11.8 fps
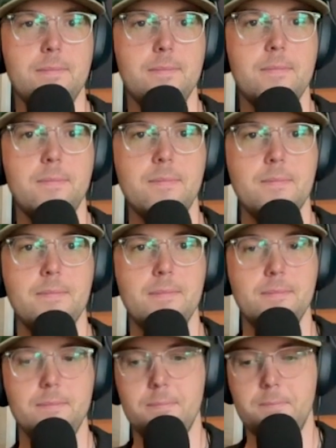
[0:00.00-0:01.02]

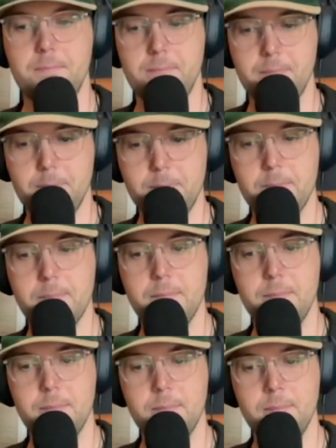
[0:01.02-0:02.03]

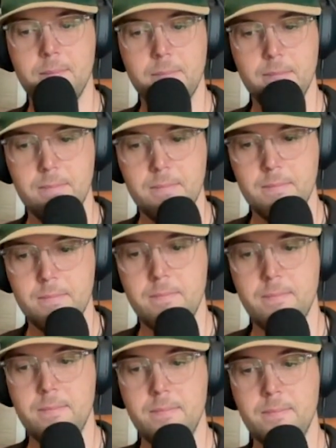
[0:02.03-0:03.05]

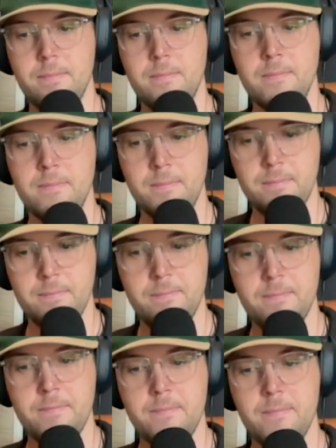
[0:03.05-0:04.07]

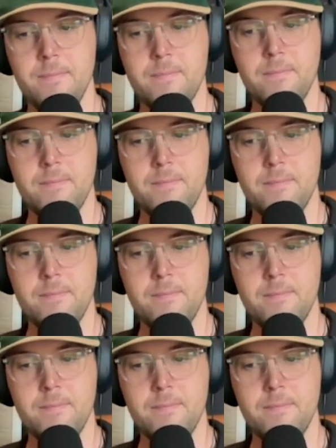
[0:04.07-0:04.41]
No words are spoken by the person on screen.